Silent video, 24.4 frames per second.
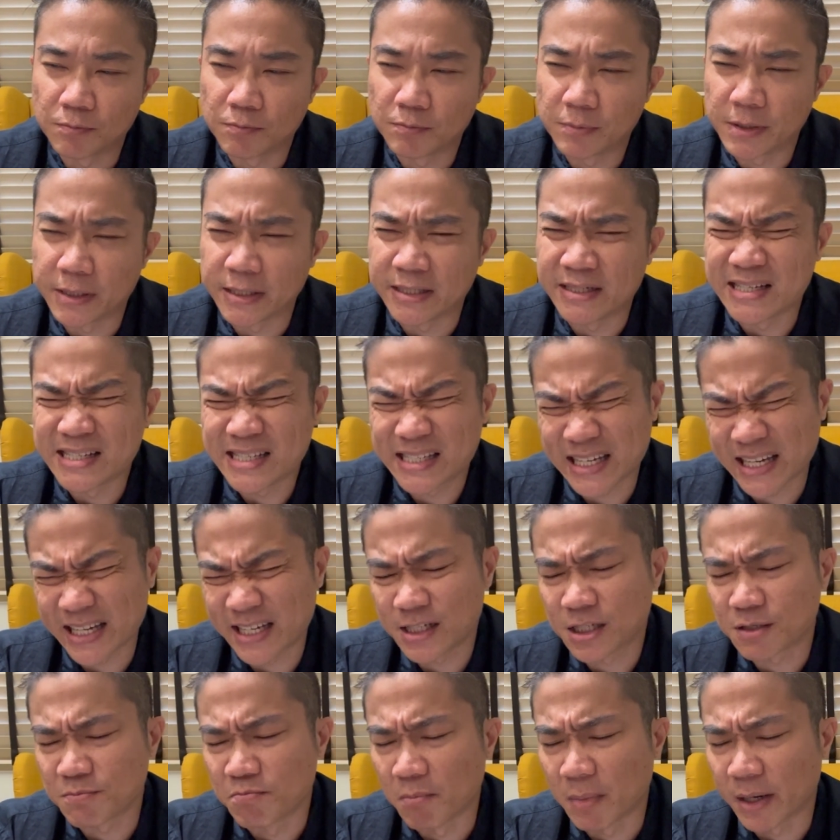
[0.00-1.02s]
in this
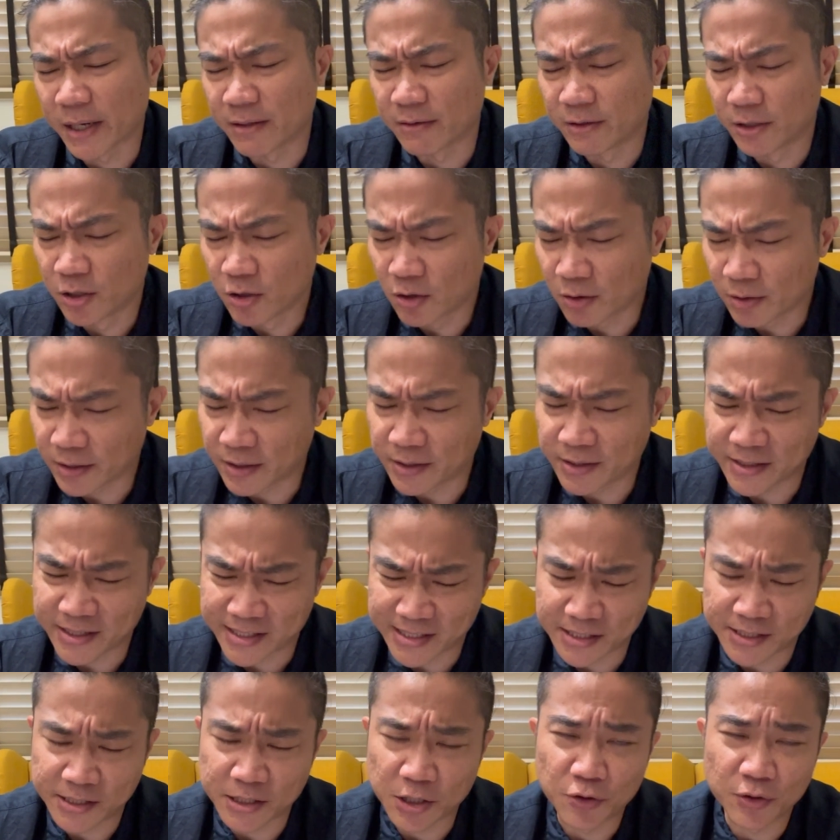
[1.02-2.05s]
case, might not
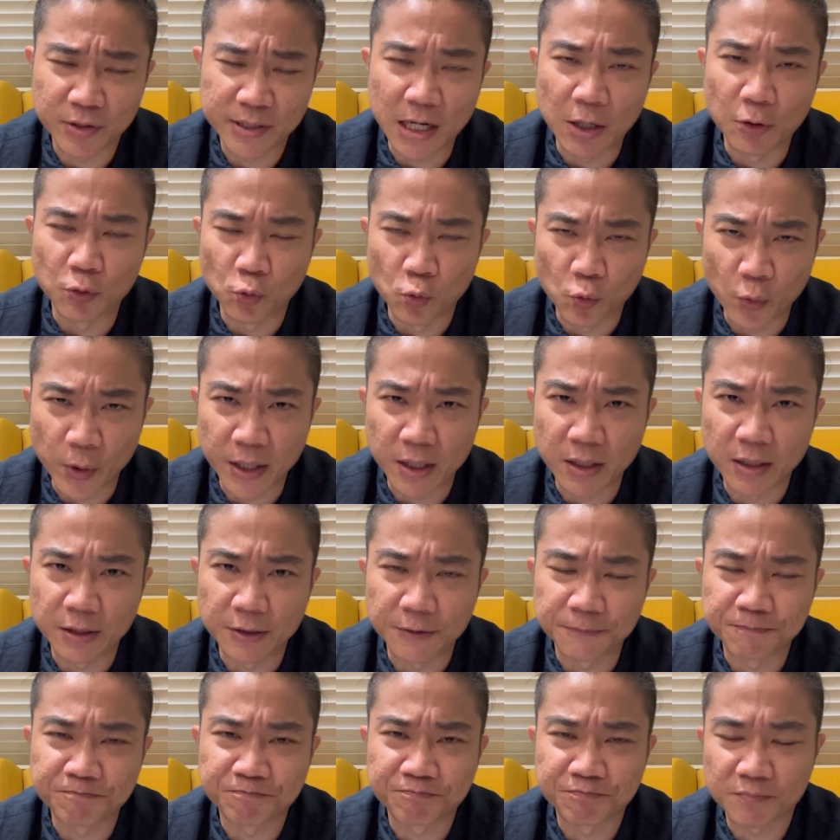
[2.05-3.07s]
necessarily outweigh
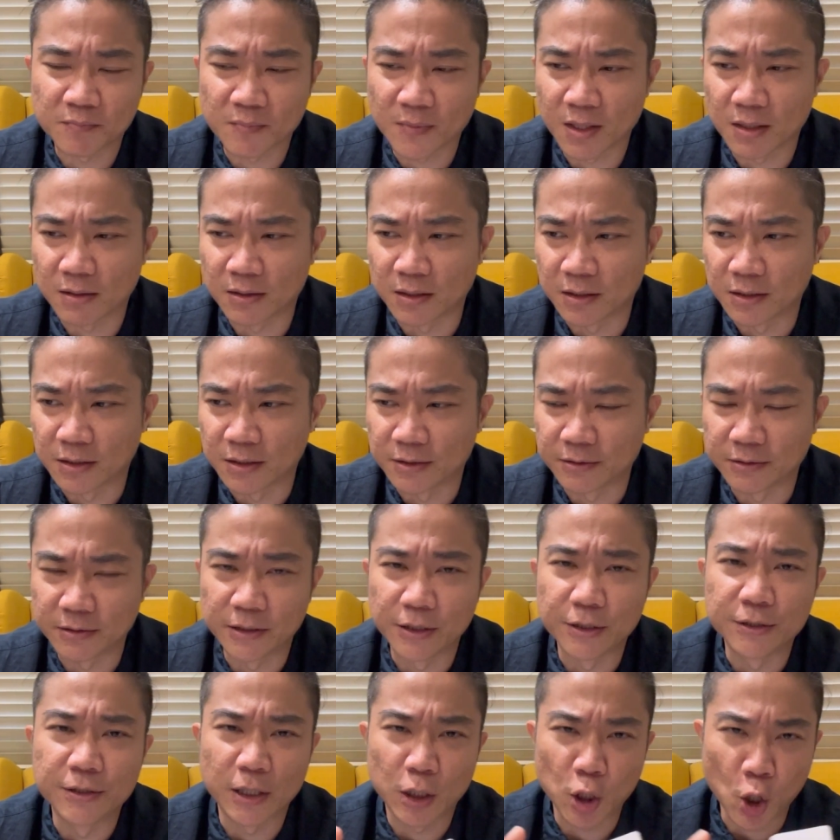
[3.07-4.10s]

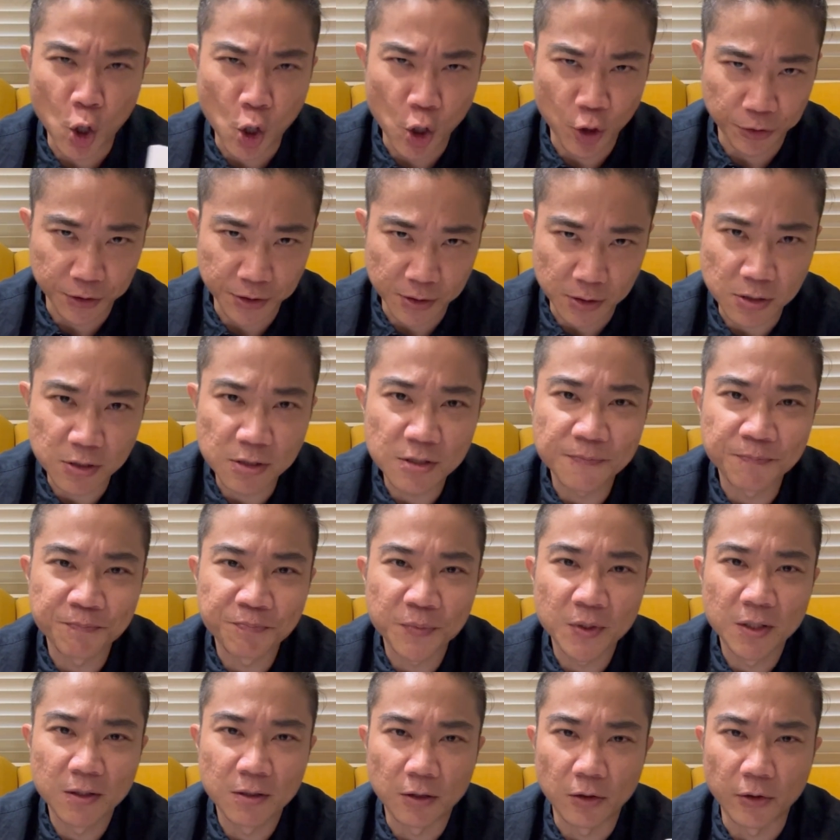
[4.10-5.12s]
the cons.
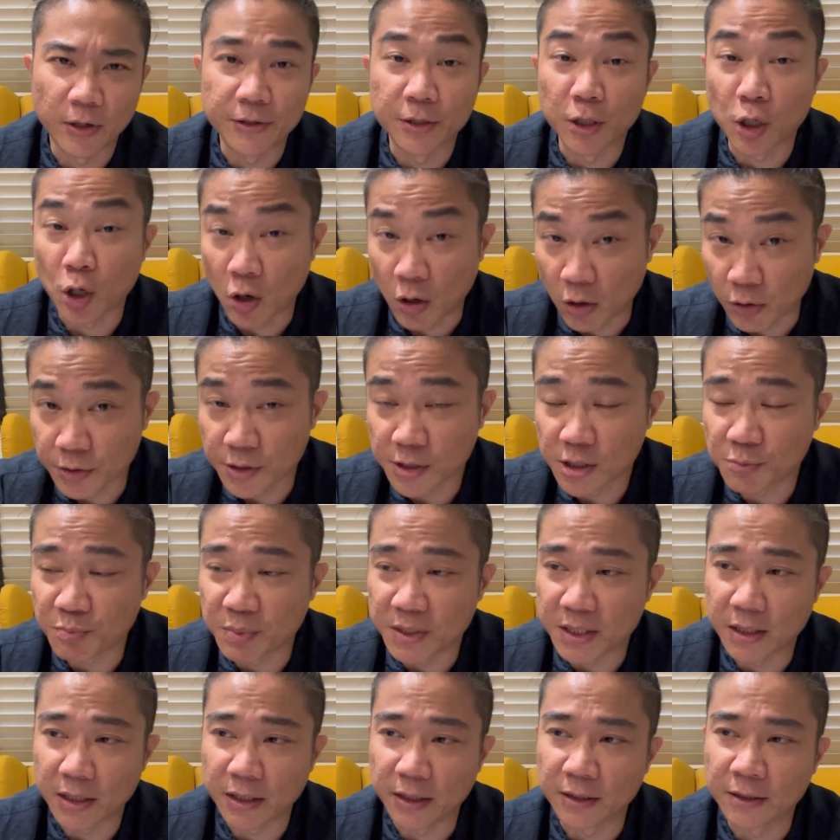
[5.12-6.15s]
All right, the cons
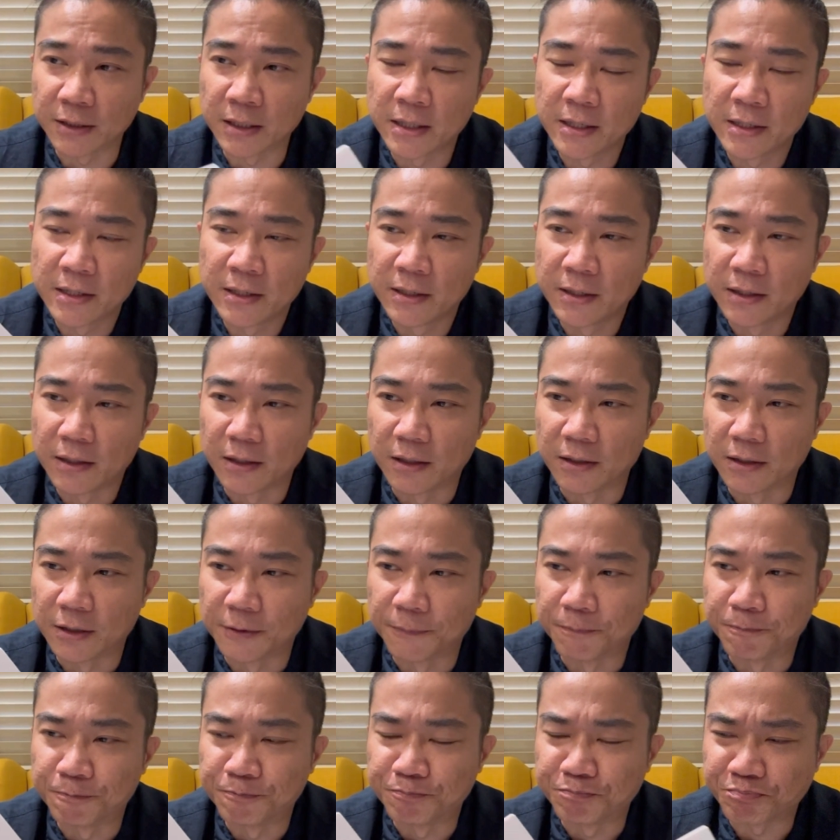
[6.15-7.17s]
being,
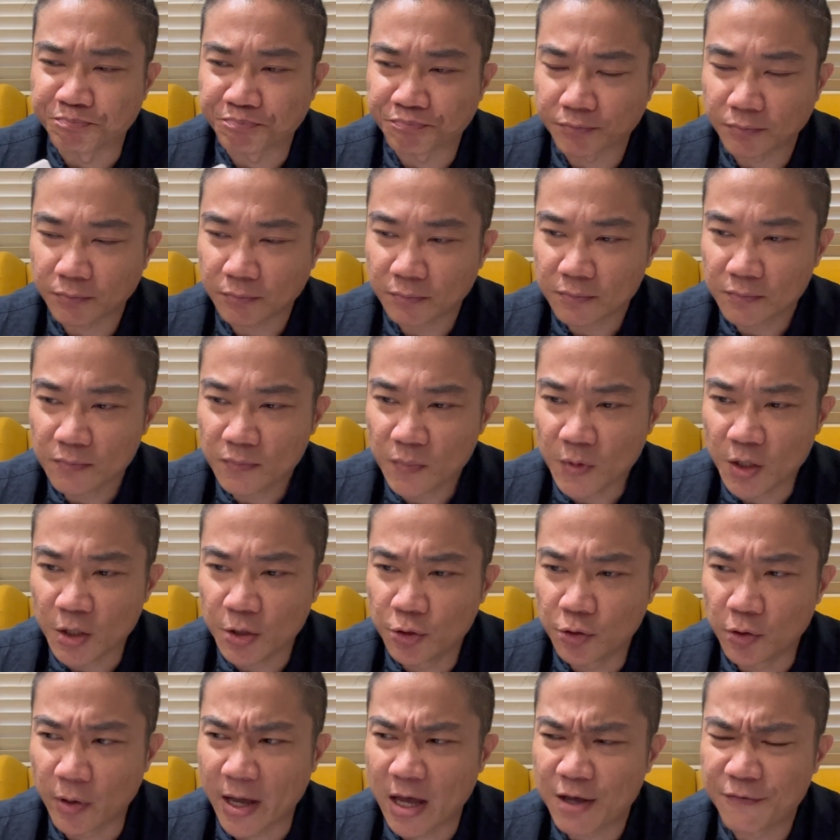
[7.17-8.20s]
having
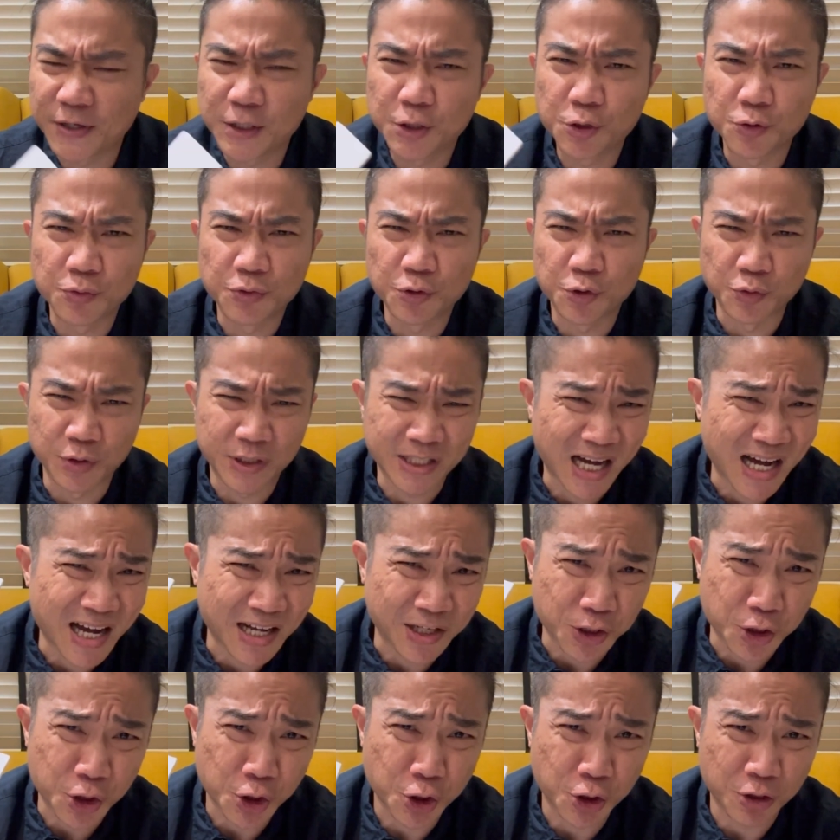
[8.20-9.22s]
to
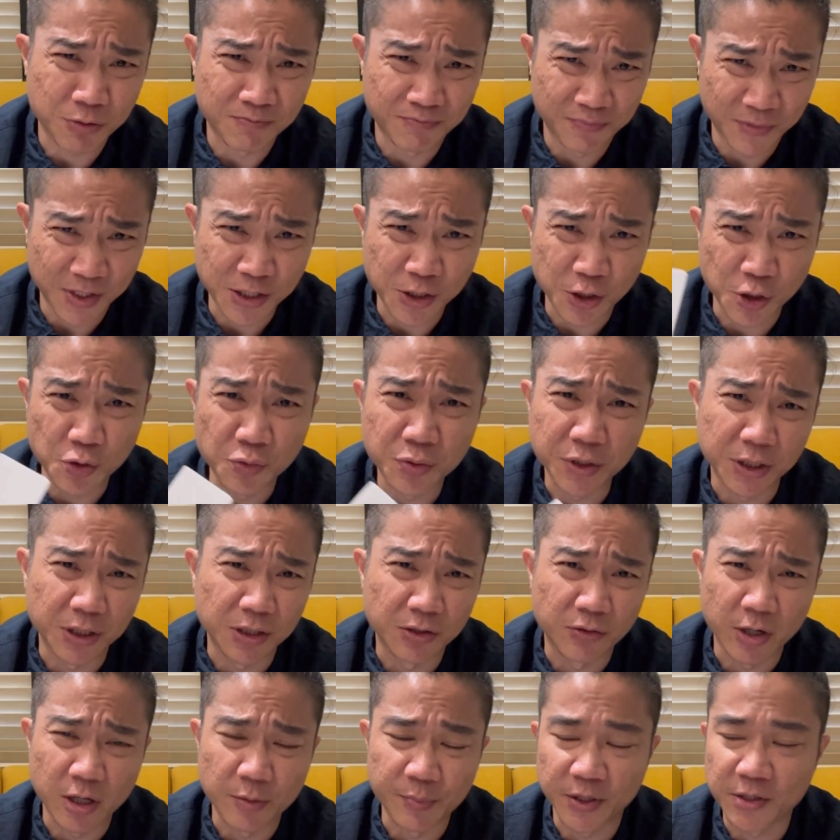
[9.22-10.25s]
touch this unit,
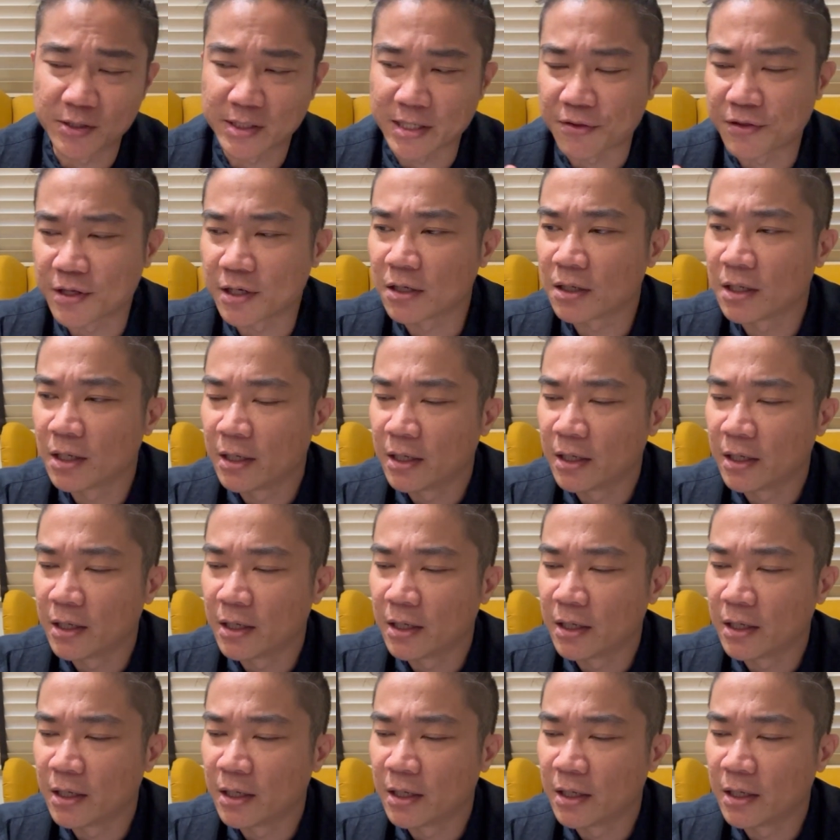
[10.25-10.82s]
right? Because I think